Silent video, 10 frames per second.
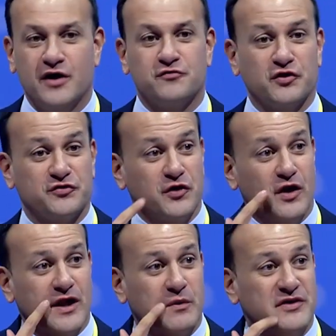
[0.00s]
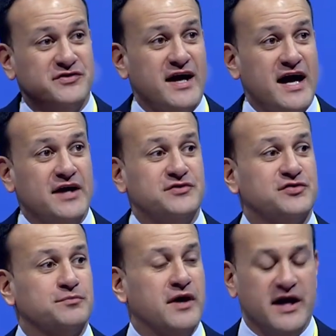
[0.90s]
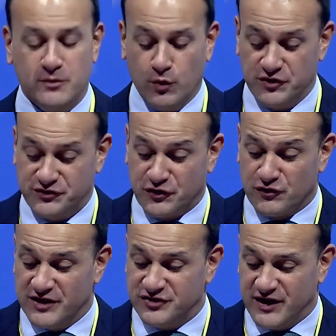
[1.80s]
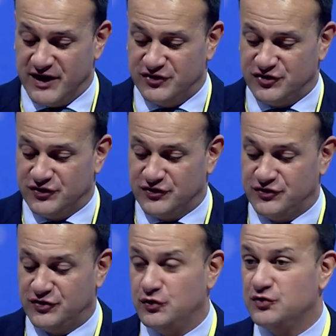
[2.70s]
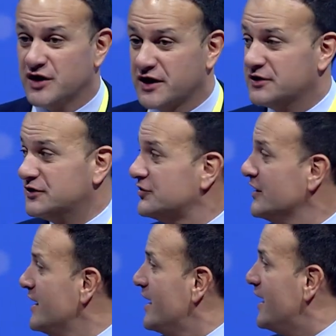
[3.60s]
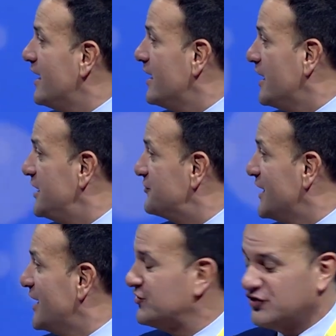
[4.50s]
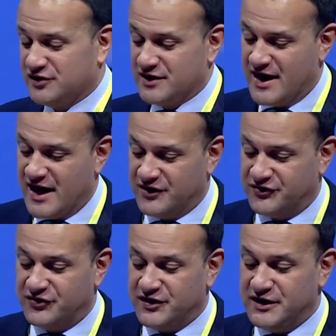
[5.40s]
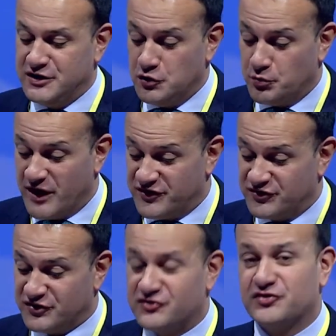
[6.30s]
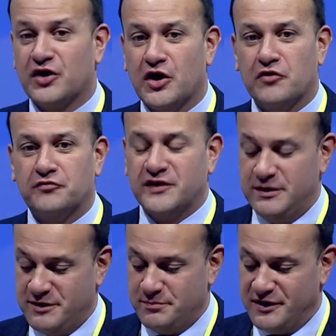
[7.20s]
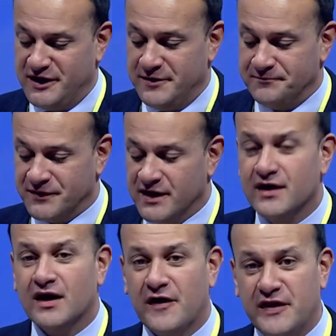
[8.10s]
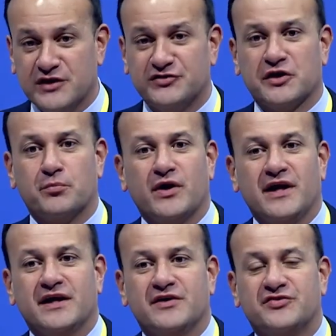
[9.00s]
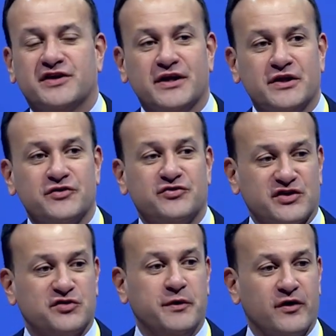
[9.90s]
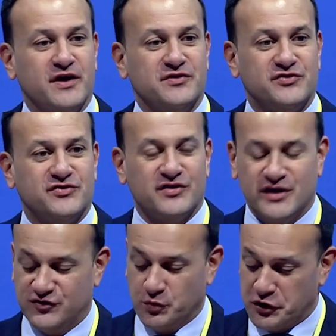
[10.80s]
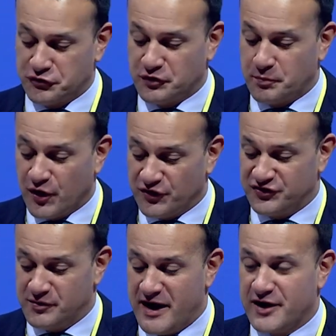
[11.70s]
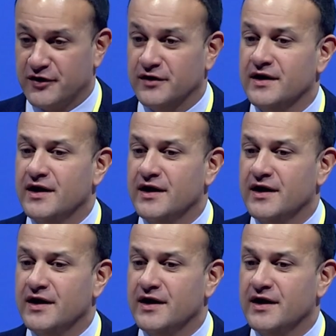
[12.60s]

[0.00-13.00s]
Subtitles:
First of all, I want to add my words of congratulation to Donald on his election as the new president of the EPP. I think he's going to bring his skills, his experience, his wonderful personal manner